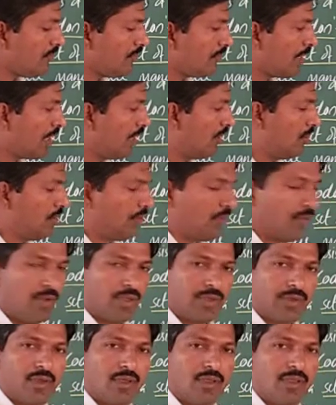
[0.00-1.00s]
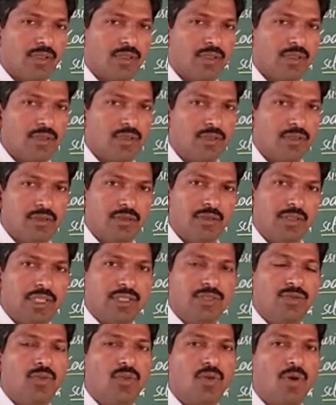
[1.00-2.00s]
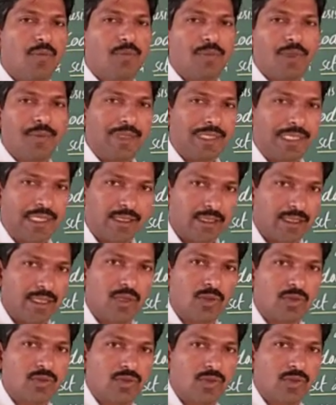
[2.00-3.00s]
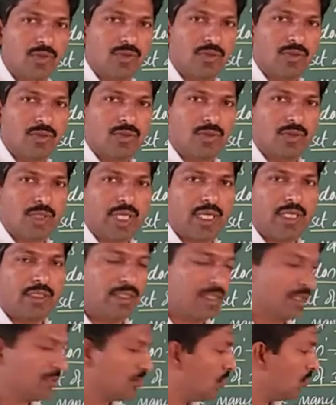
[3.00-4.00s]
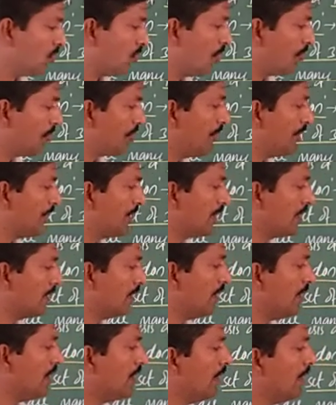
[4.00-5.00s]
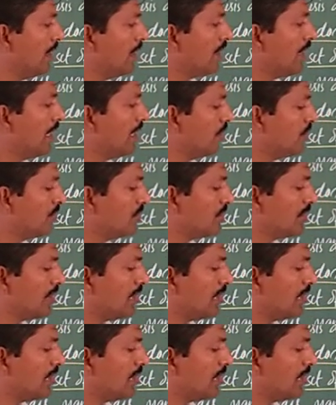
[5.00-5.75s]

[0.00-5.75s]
what you call, there is no complementarity also. Okay, there is no complementarity. AUG